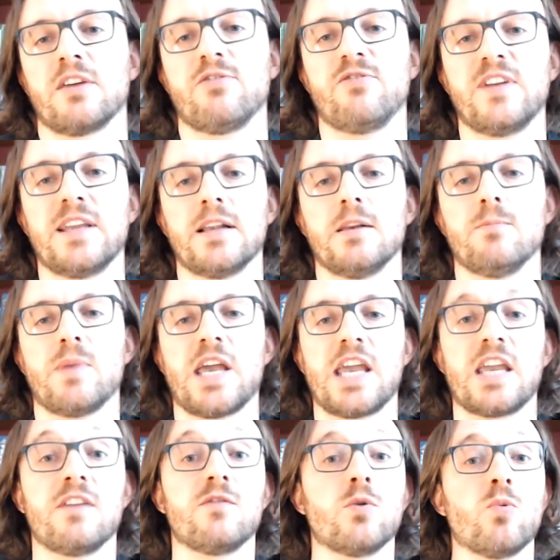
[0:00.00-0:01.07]
feel, and
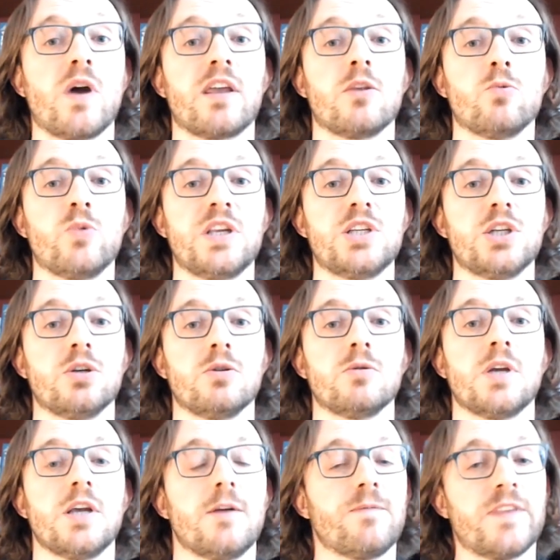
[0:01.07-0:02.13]
behave the way that we do,
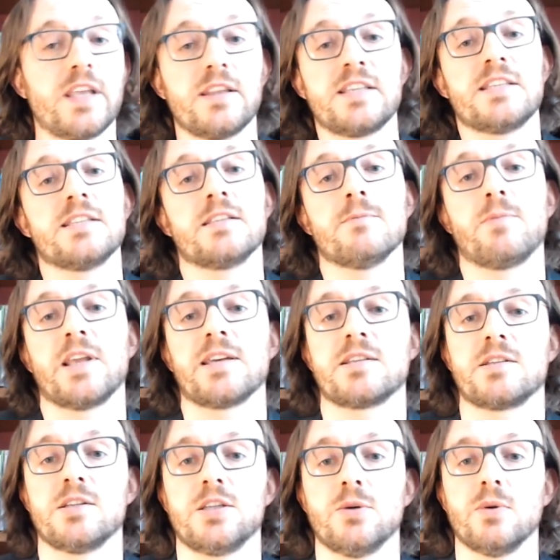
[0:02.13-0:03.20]
then this is the place
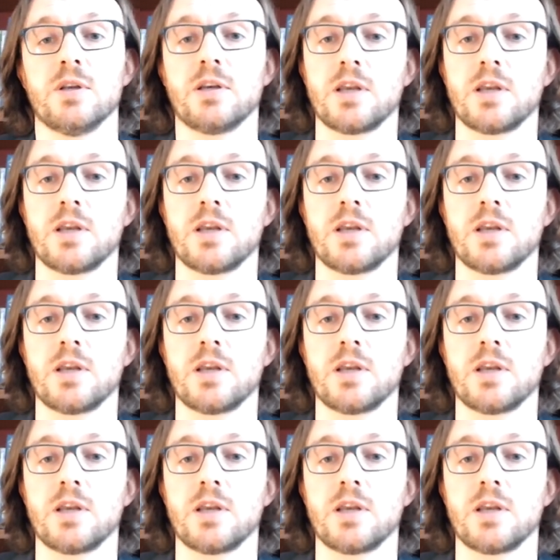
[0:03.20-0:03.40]
to do it.